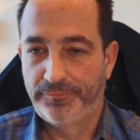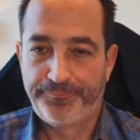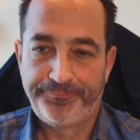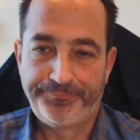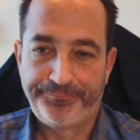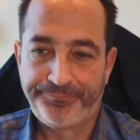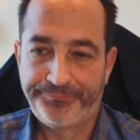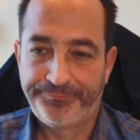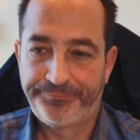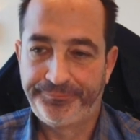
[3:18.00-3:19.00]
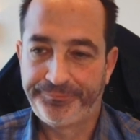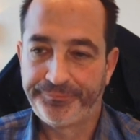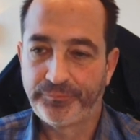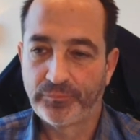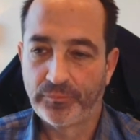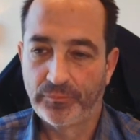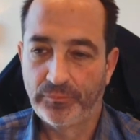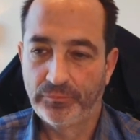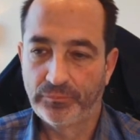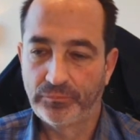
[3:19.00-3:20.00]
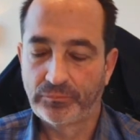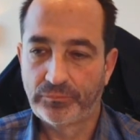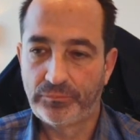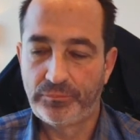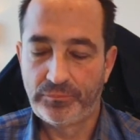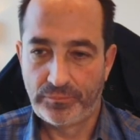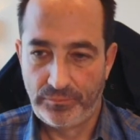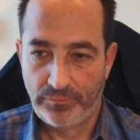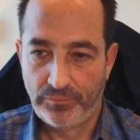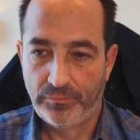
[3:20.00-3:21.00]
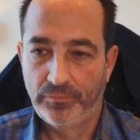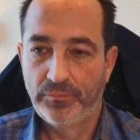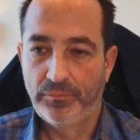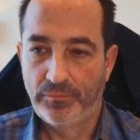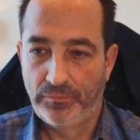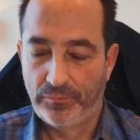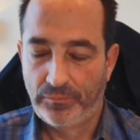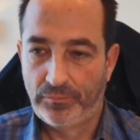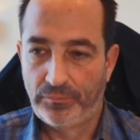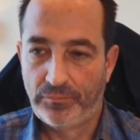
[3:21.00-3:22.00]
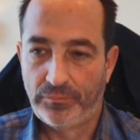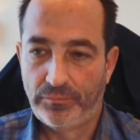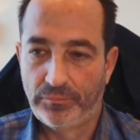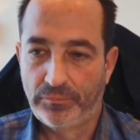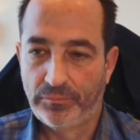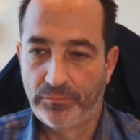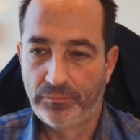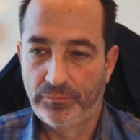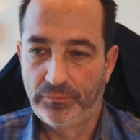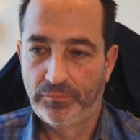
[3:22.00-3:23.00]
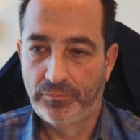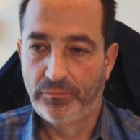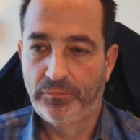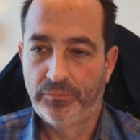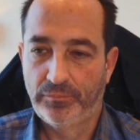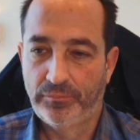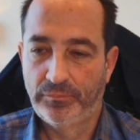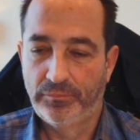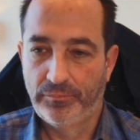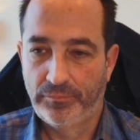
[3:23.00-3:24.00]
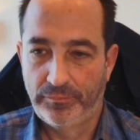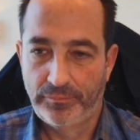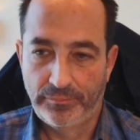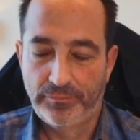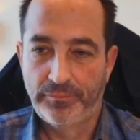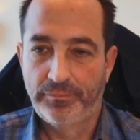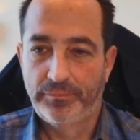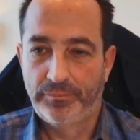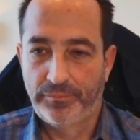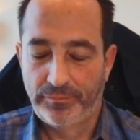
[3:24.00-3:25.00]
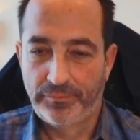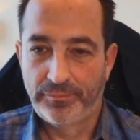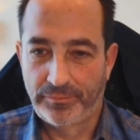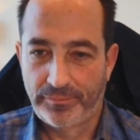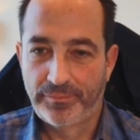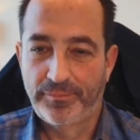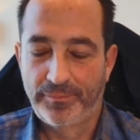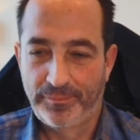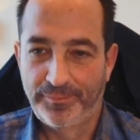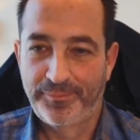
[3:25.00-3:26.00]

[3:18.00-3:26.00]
This person isn't speaking.